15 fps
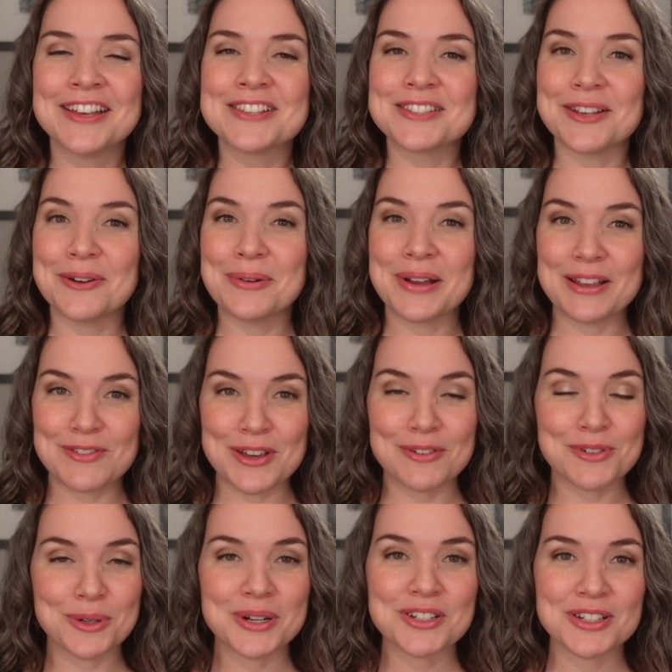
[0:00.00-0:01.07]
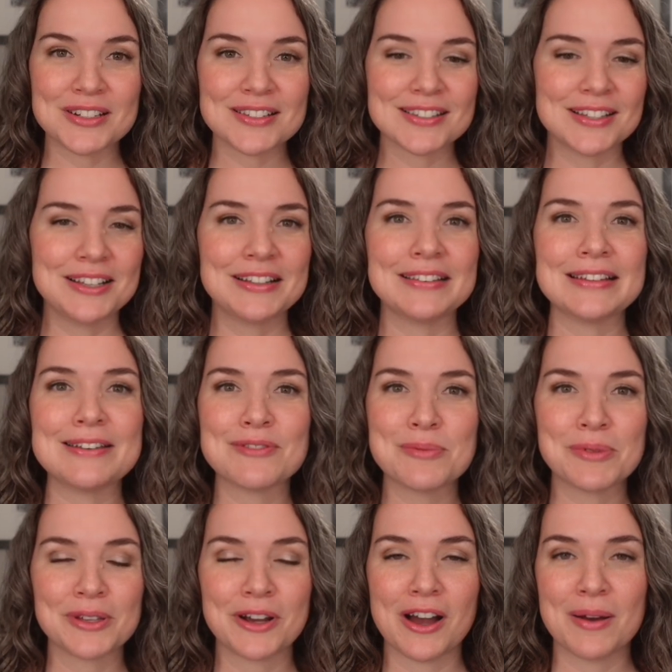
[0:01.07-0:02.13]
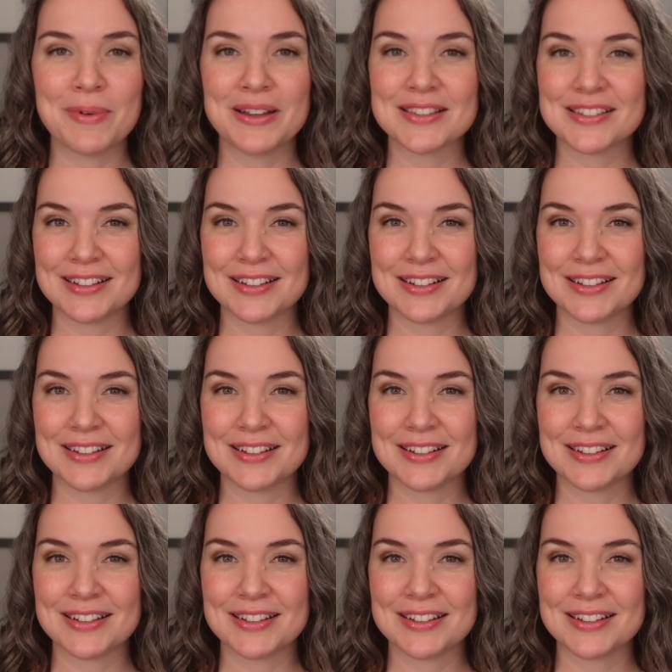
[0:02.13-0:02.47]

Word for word: So if you have questions, leave them in the comments,